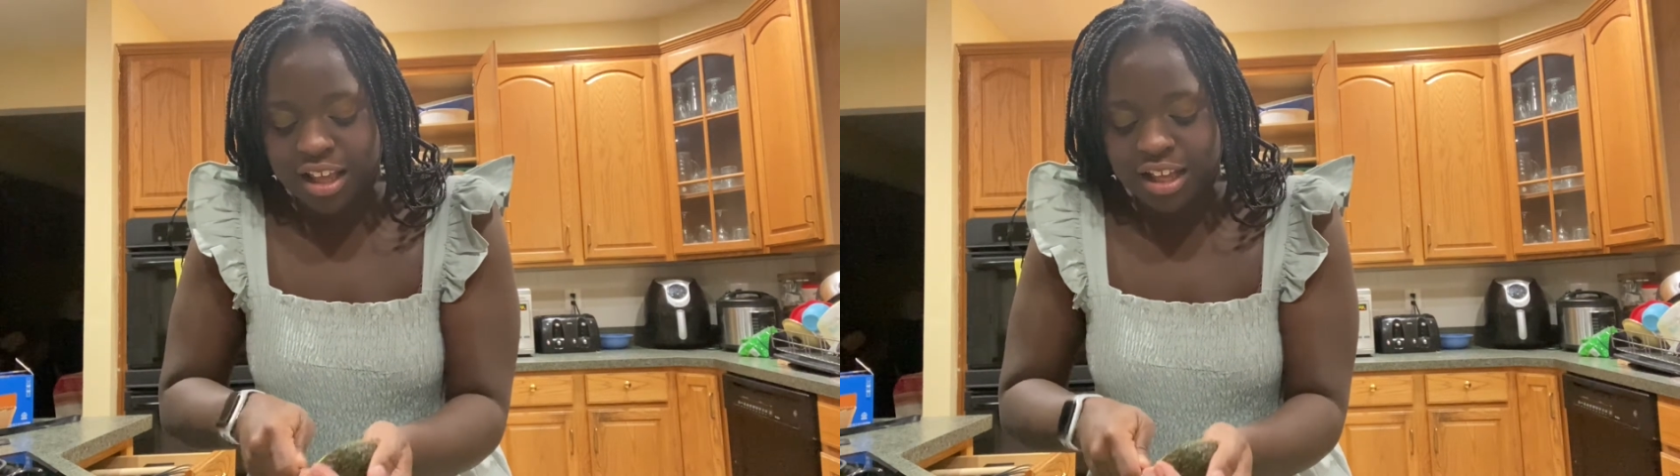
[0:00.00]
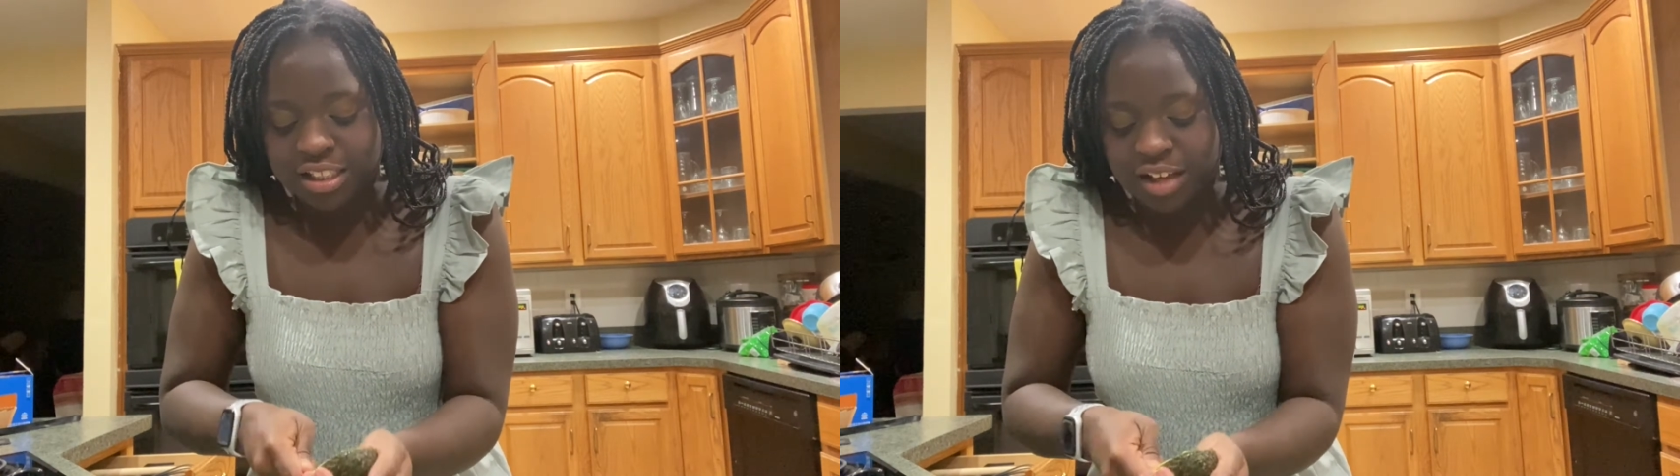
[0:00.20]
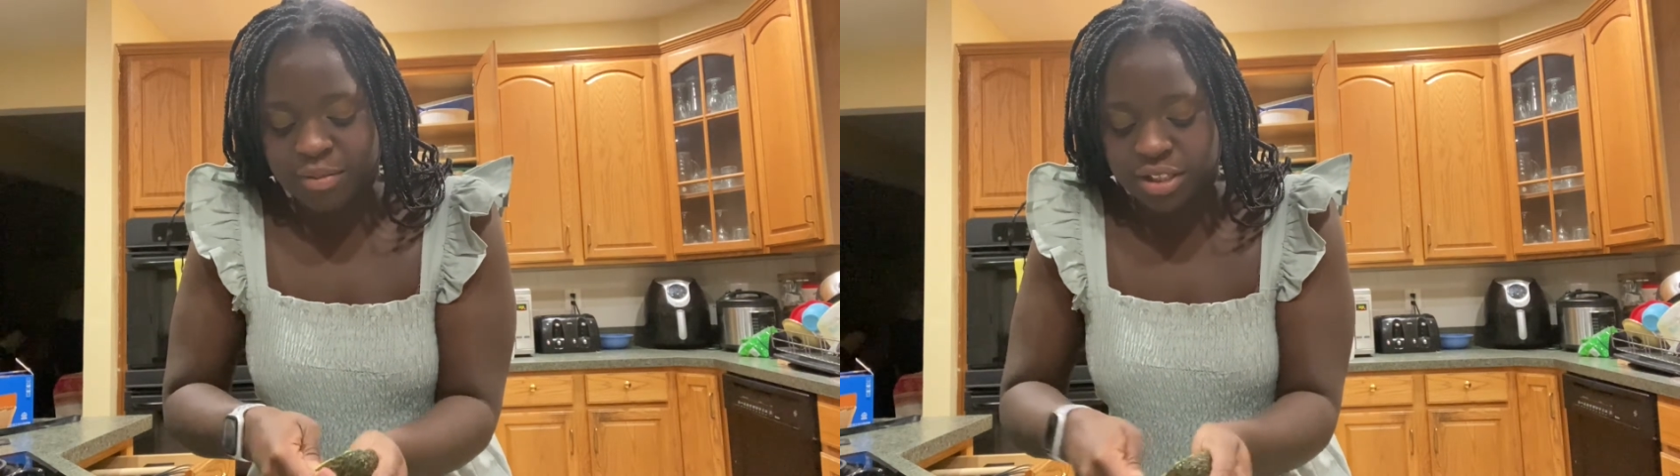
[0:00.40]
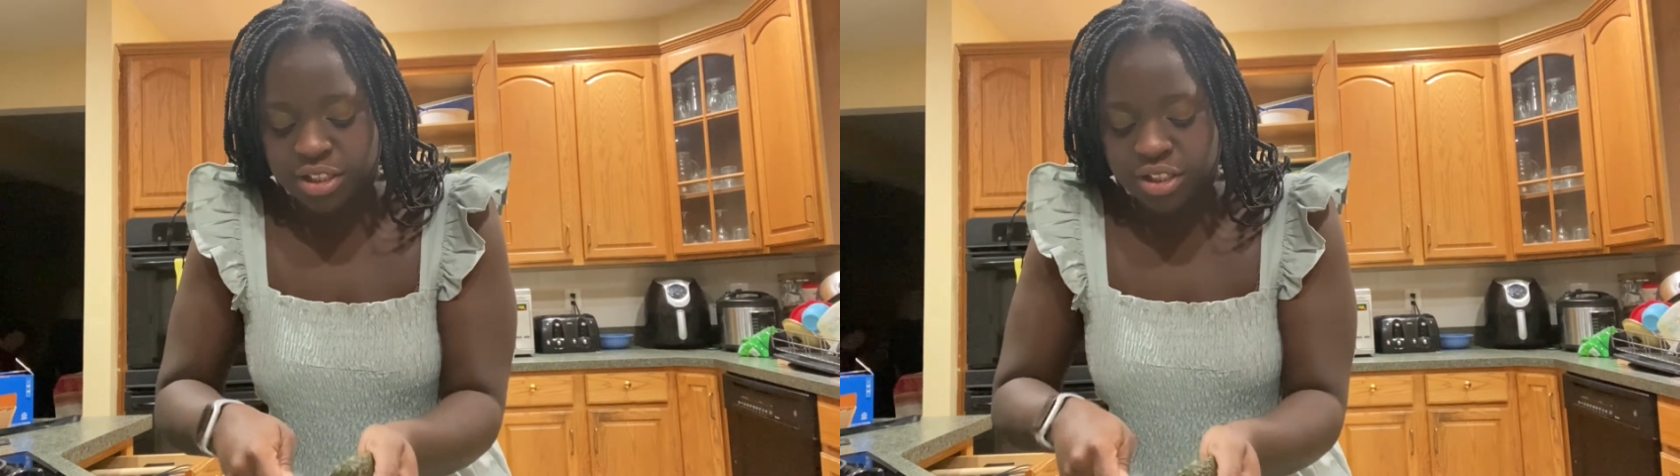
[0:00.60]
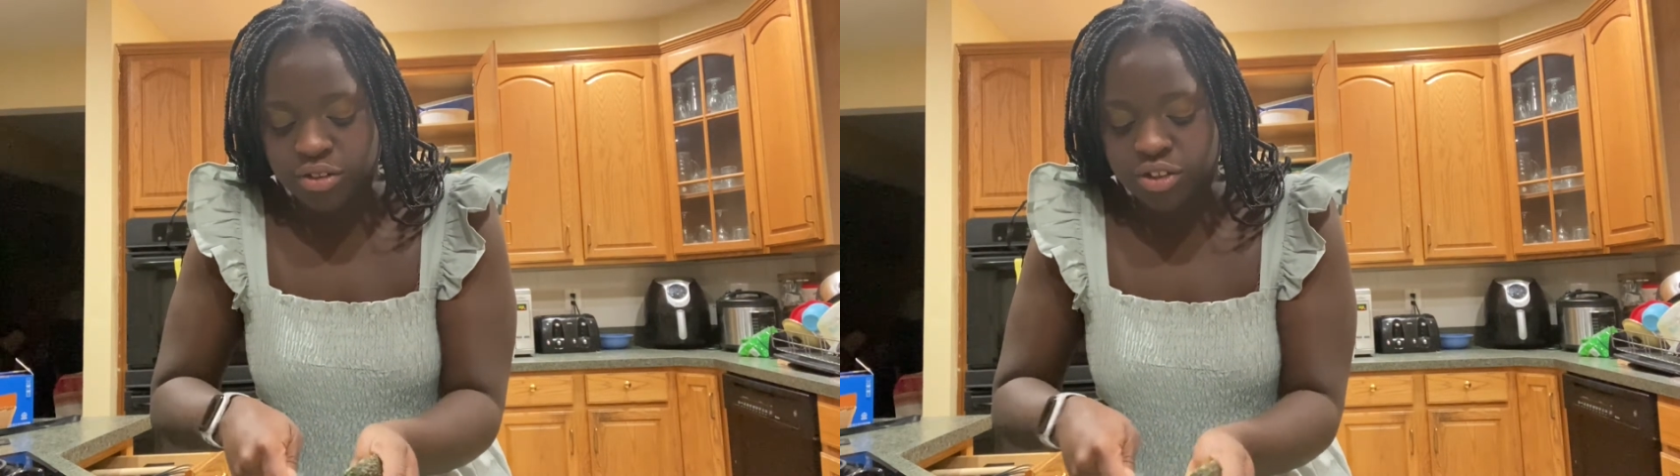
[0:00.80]
I've been
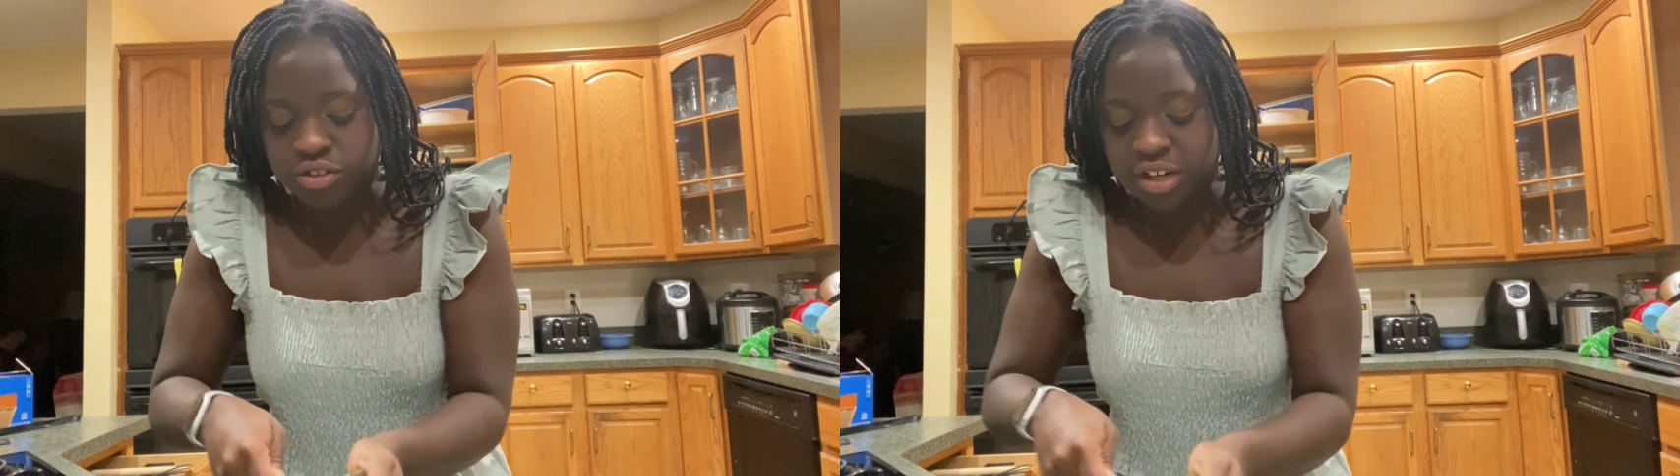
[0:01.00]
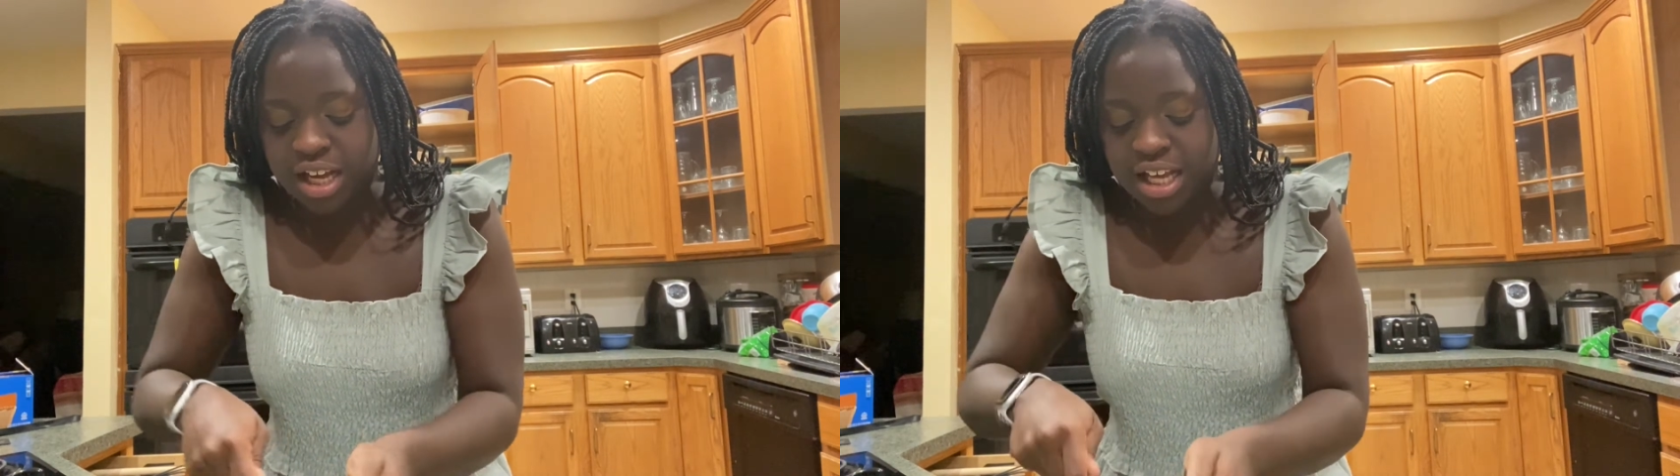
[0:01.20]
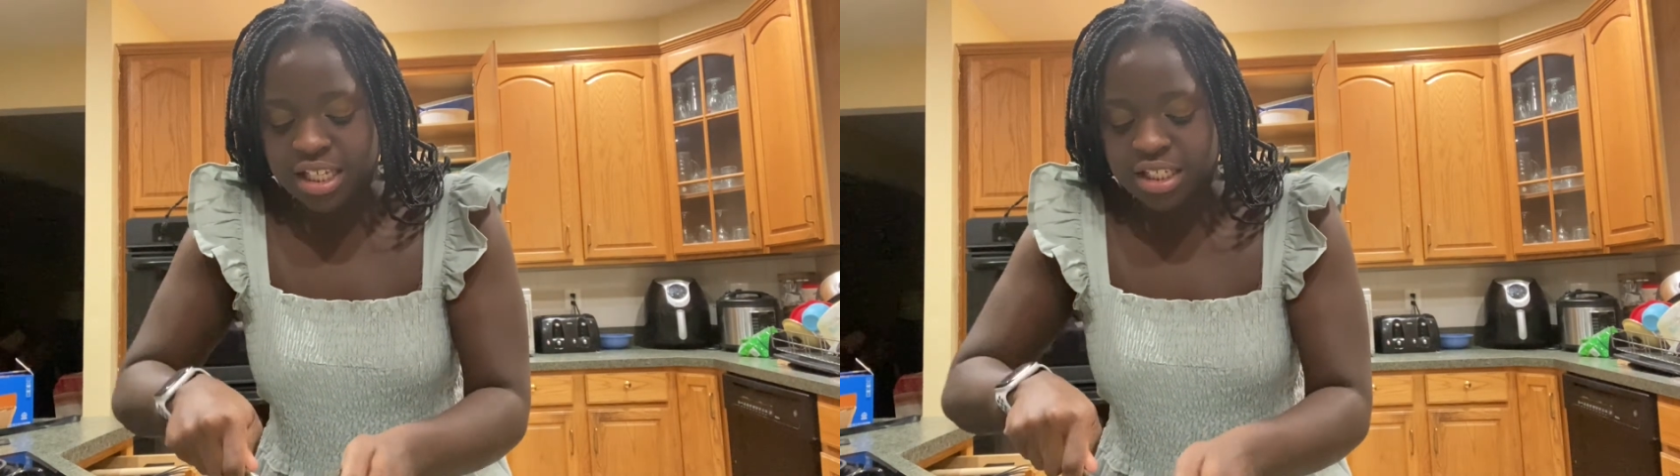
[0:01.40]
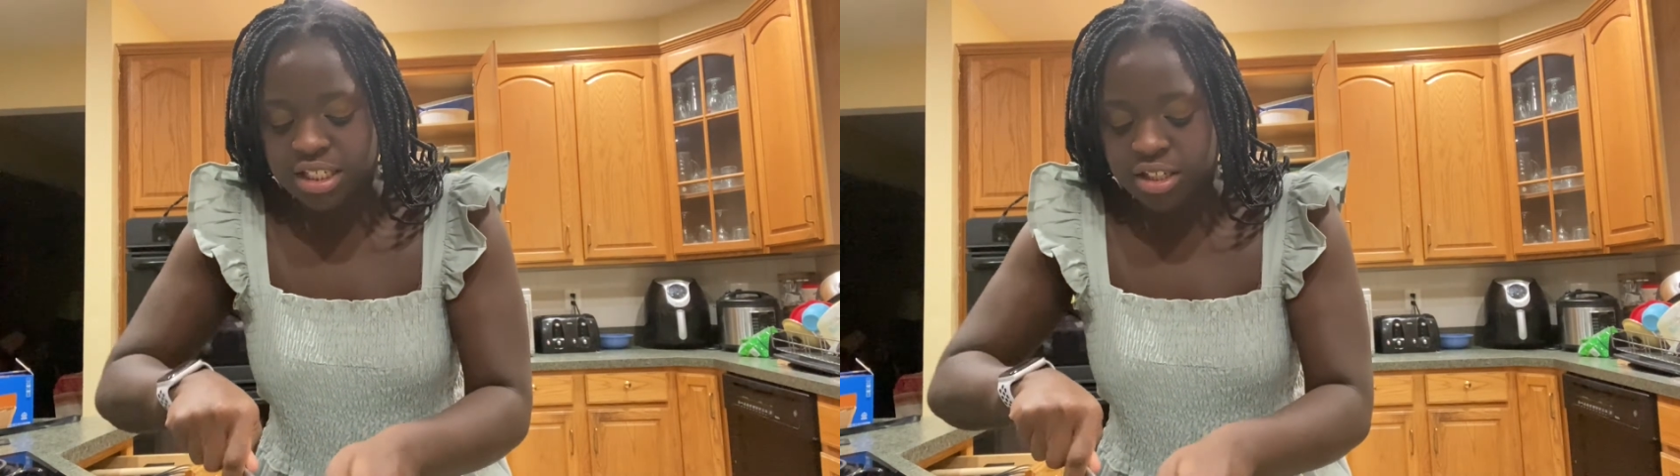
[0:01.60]
so stressed because